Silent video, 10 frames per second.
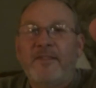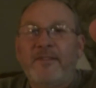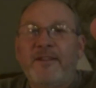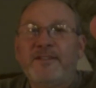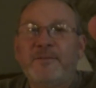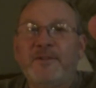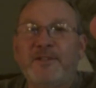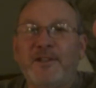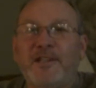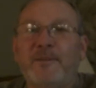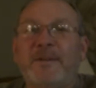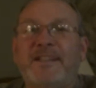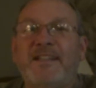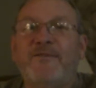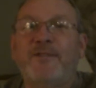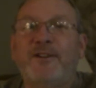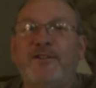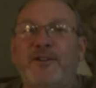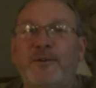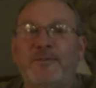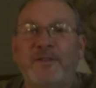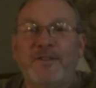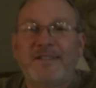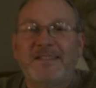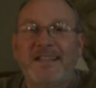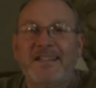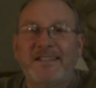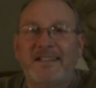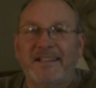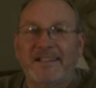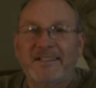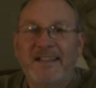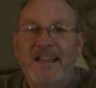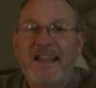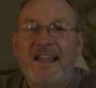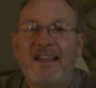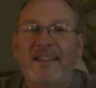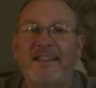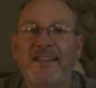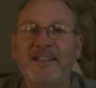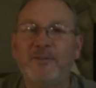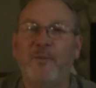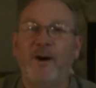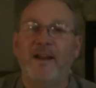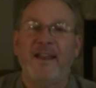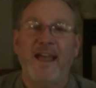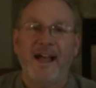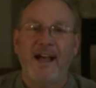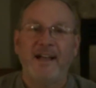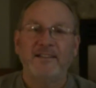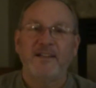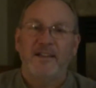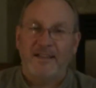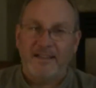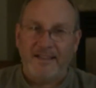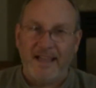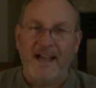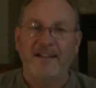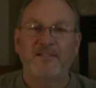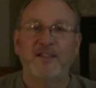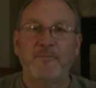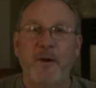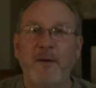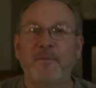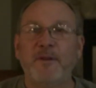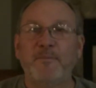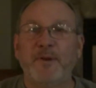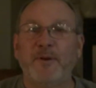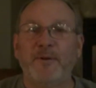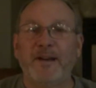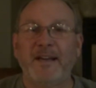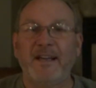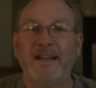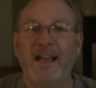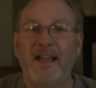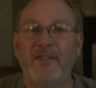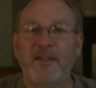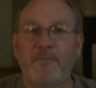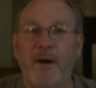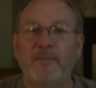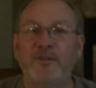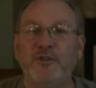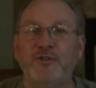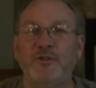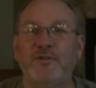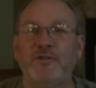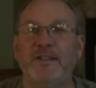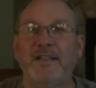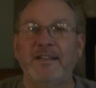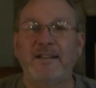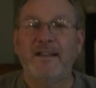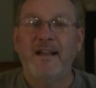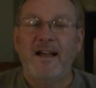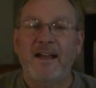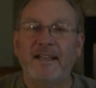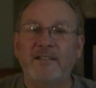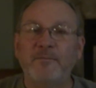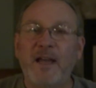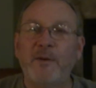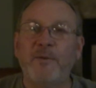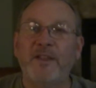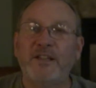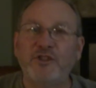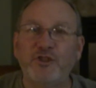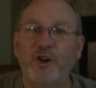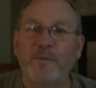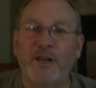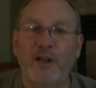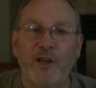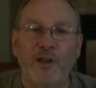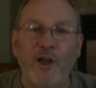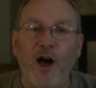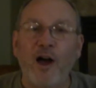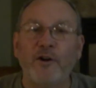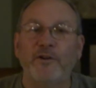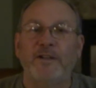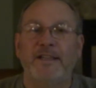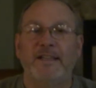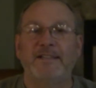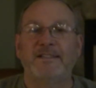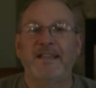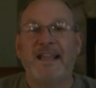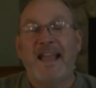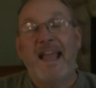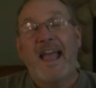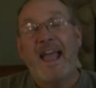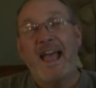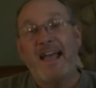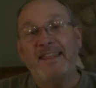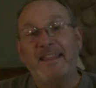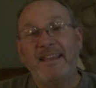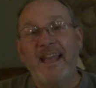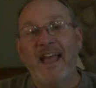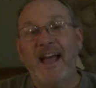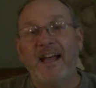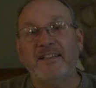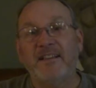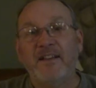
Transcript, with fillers: This one's a little bit different in terms of the seasonings. This one has, yes, the pumpkin puree and the pumpkin juice in it. It's made with a German lager yeast. And then it has